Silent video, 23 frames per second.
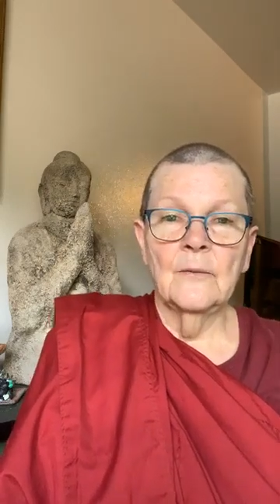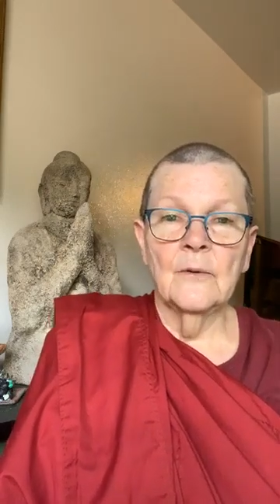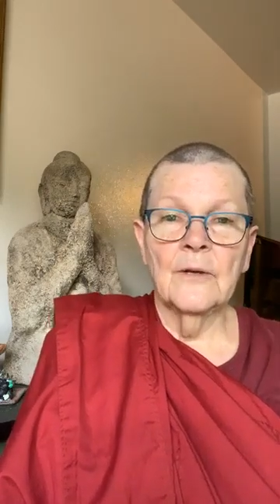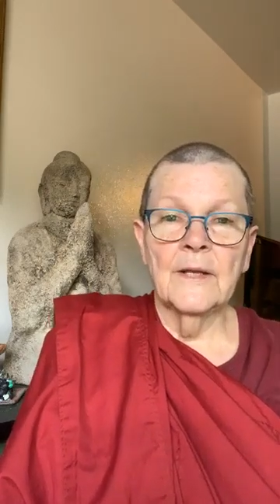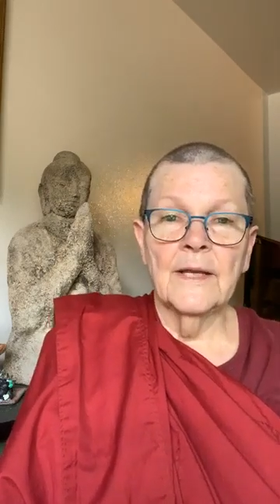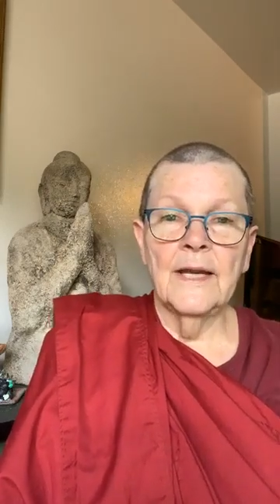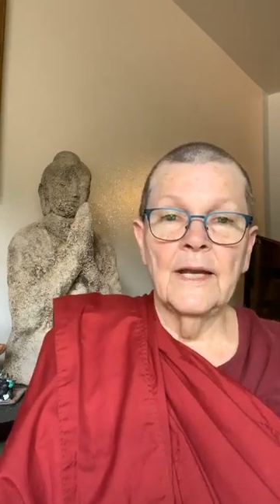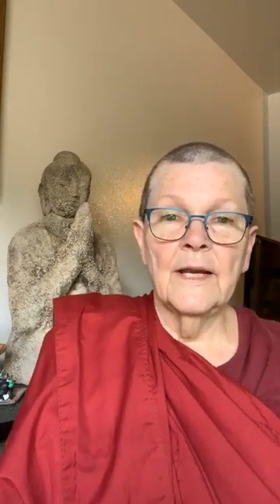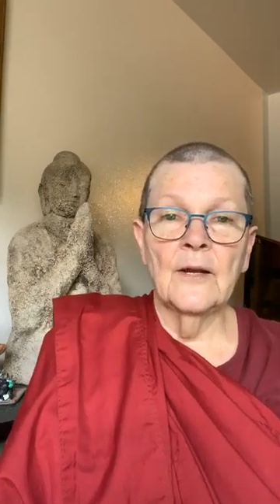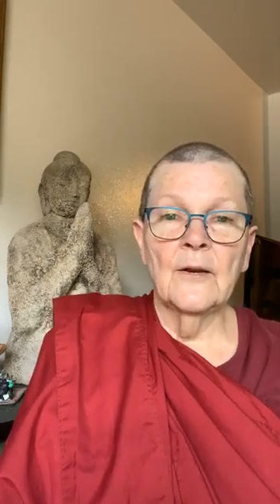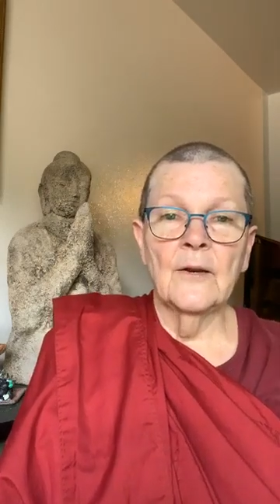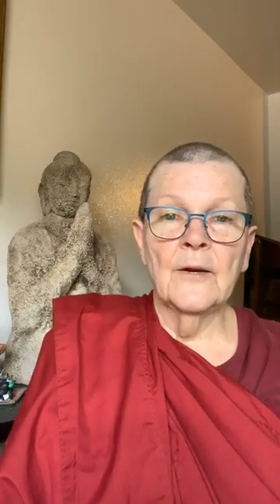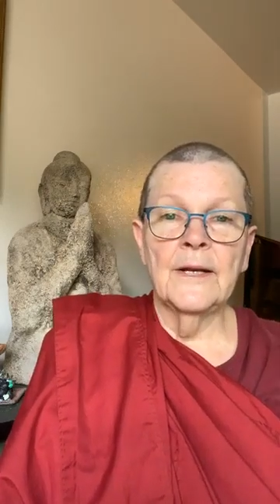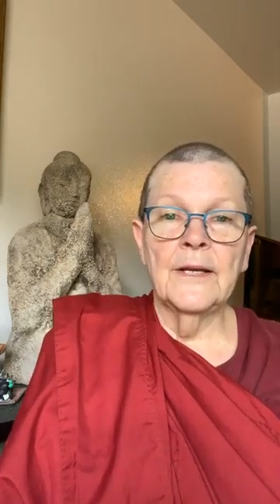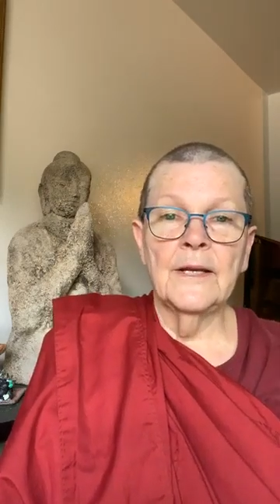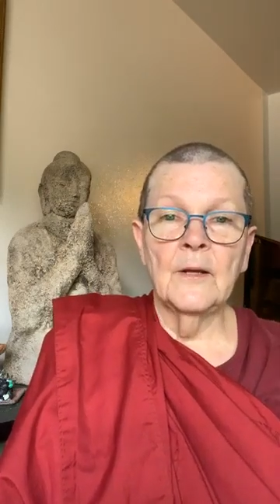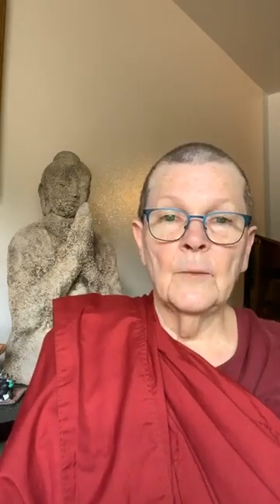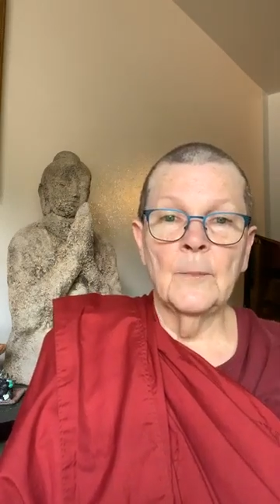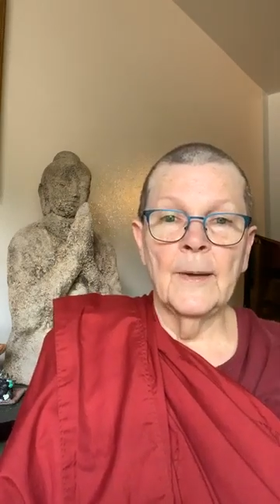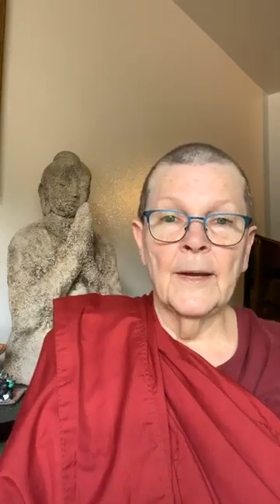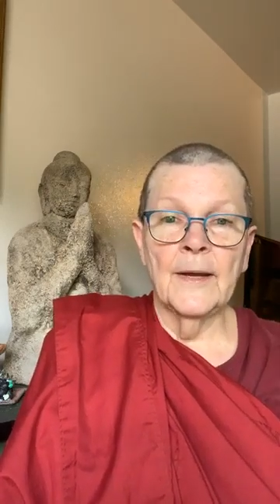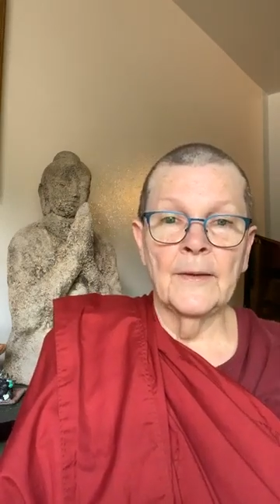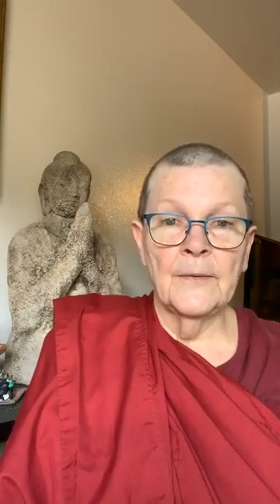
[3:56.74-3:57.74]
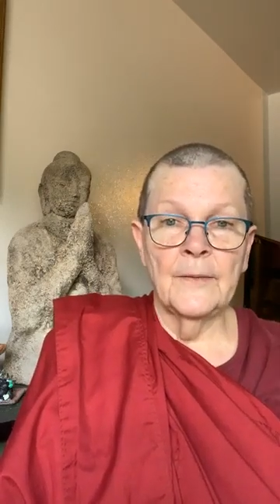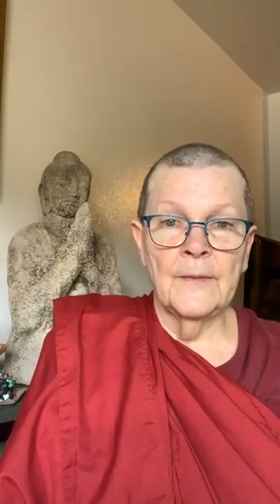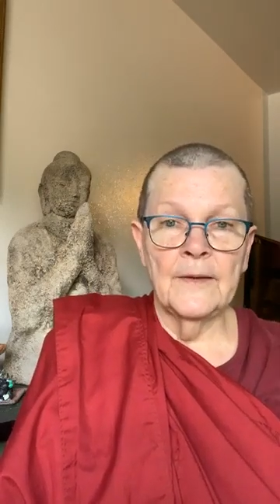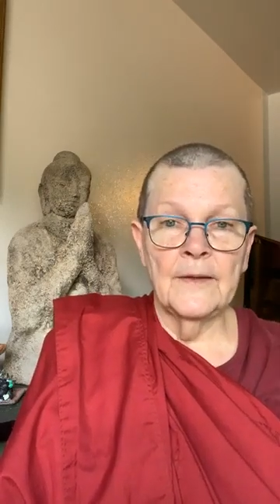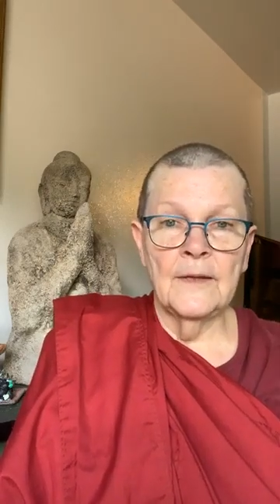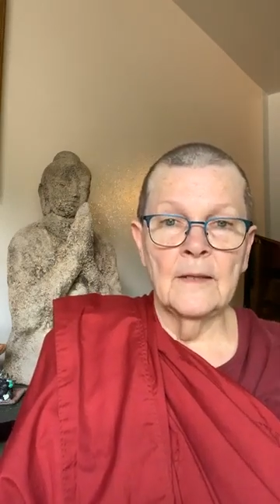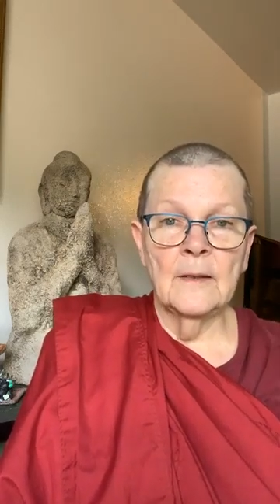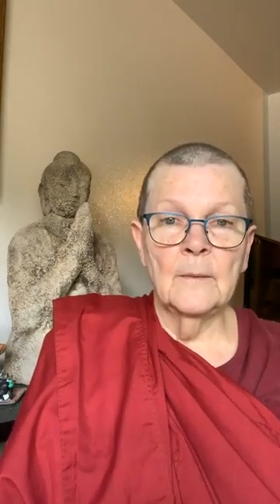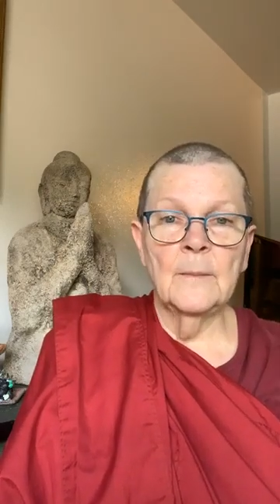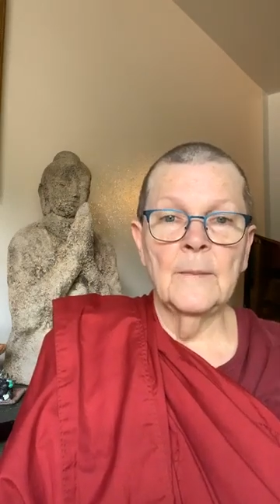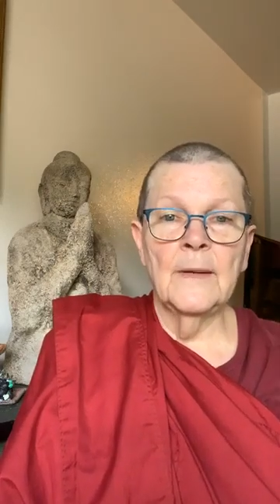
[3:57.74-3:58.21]
We're caring about
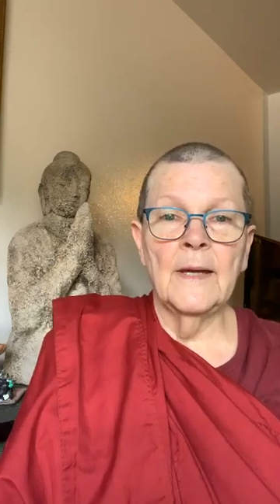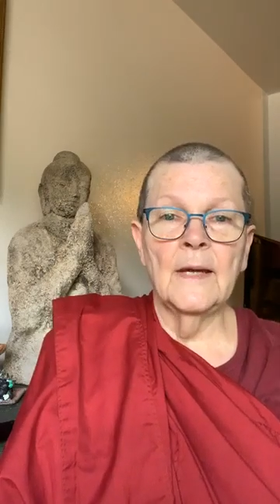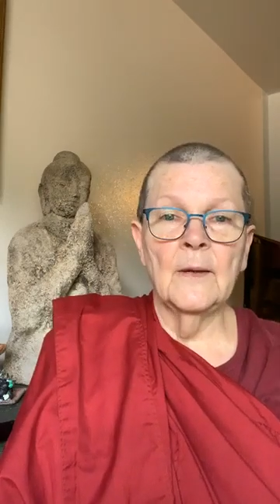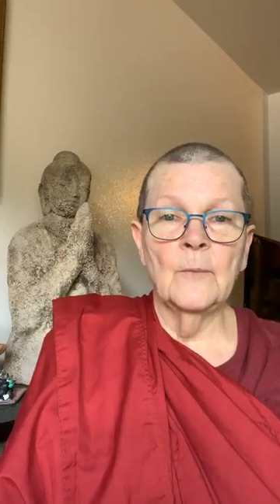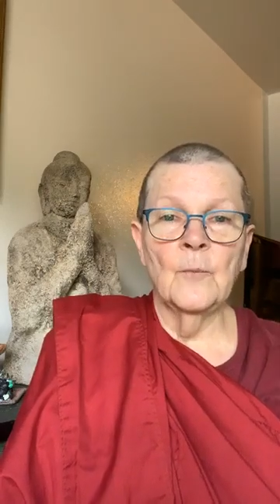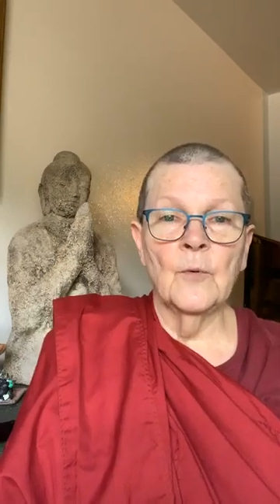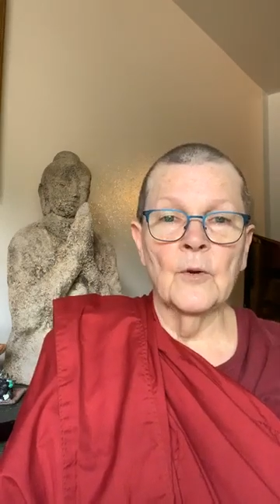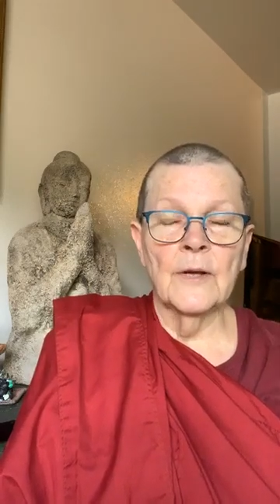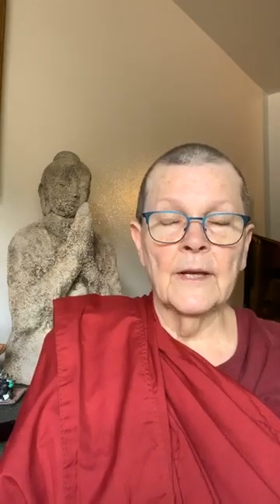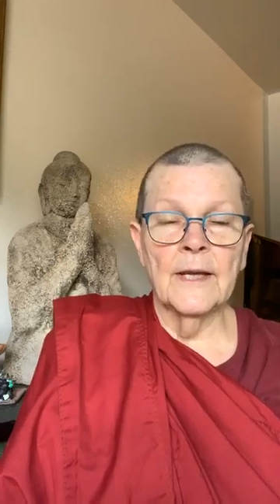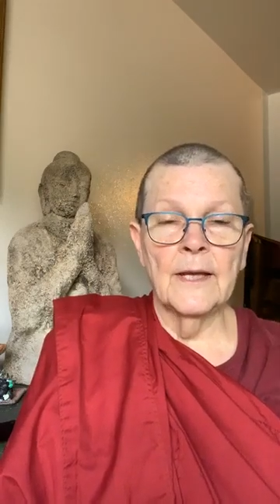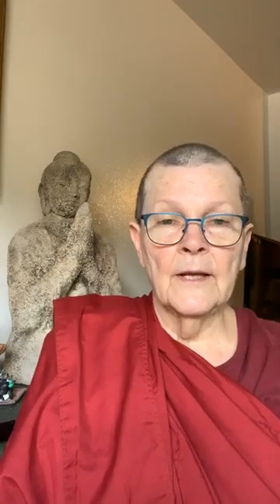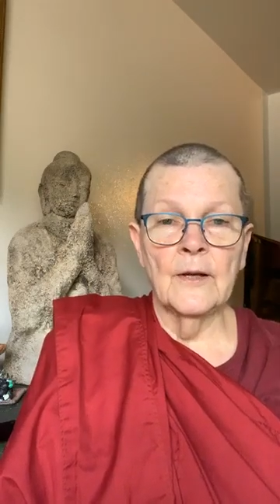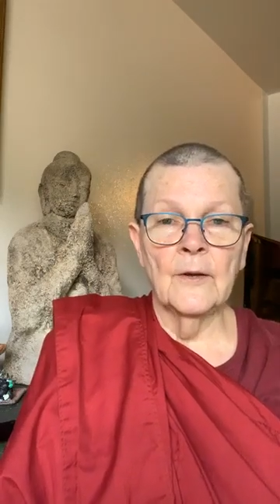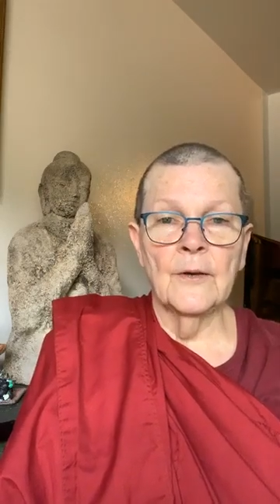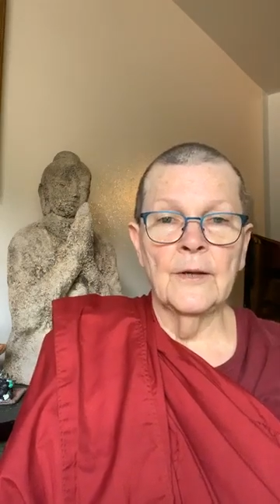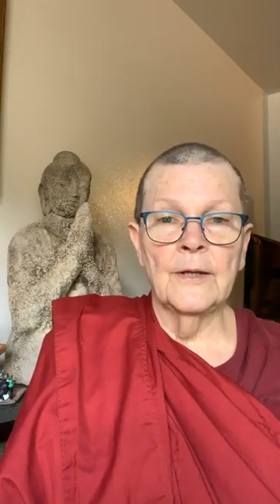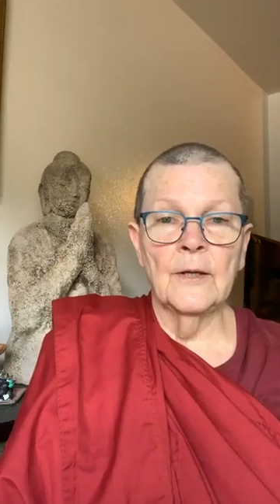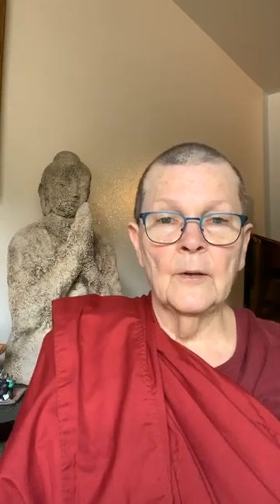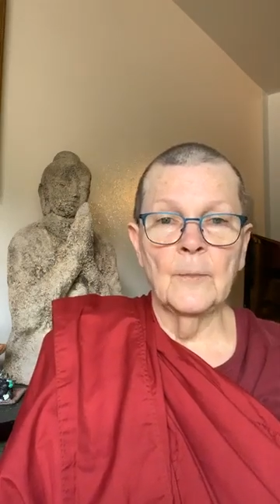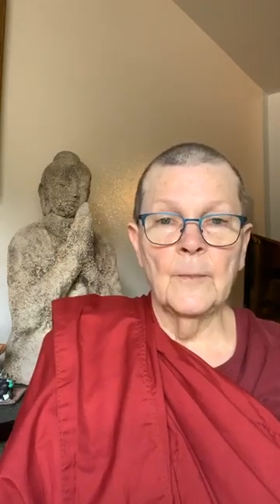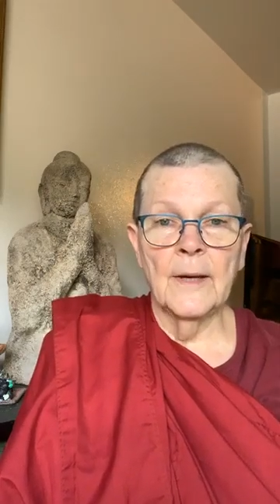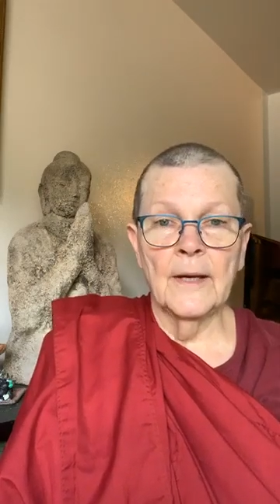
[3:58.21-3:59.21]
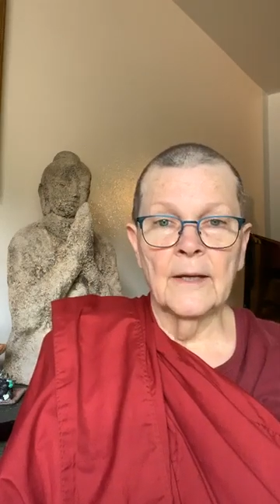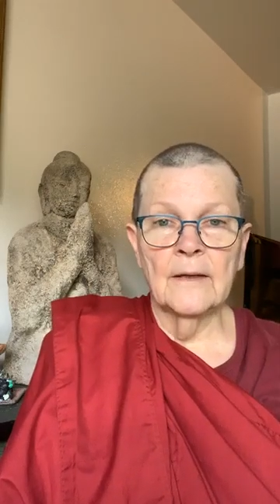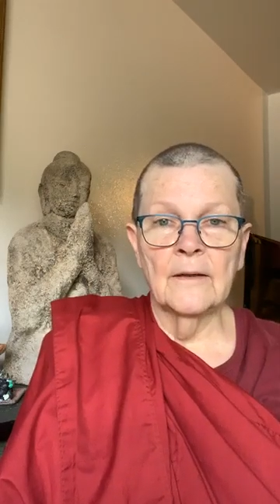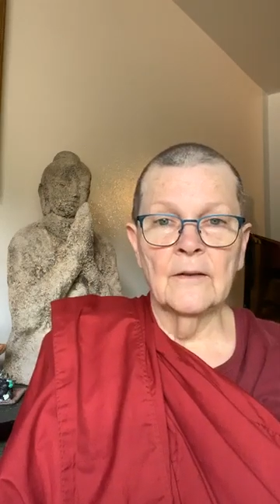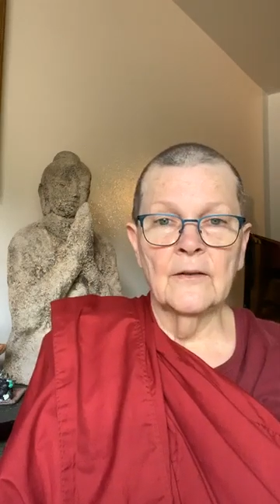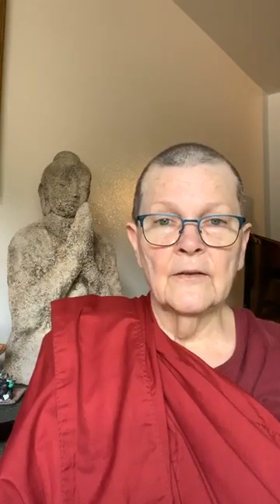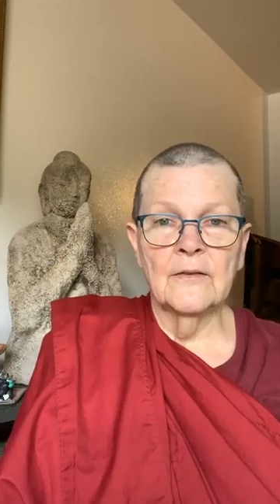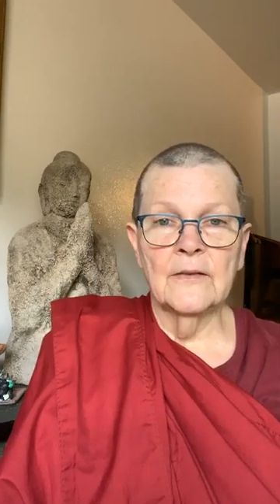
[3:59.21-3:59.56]
them and we're caring about